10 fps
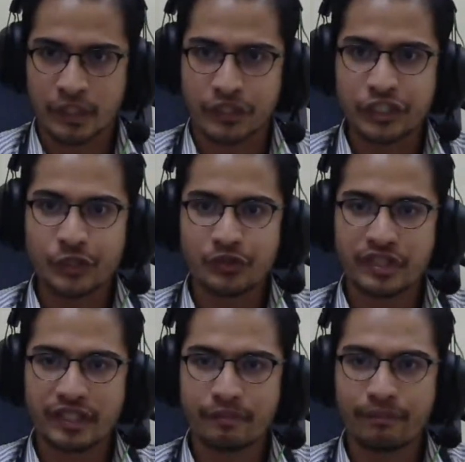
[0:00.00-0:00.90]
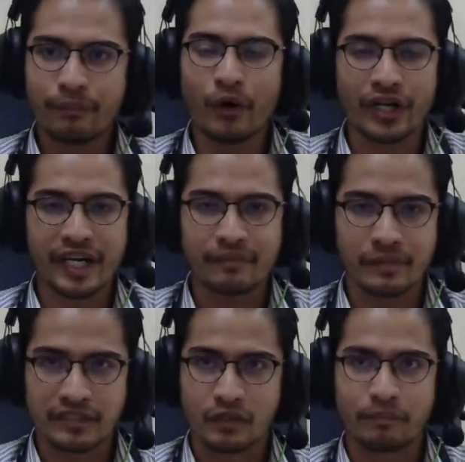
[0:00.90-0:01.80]
using port
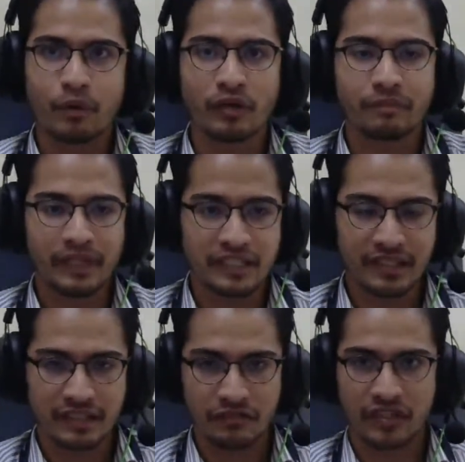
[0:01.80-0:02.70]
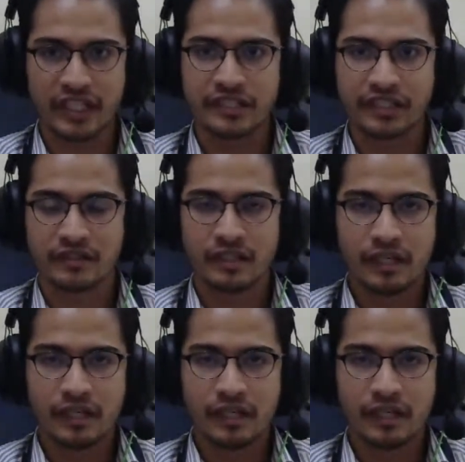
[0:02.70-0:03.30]
numbers or port-based classification.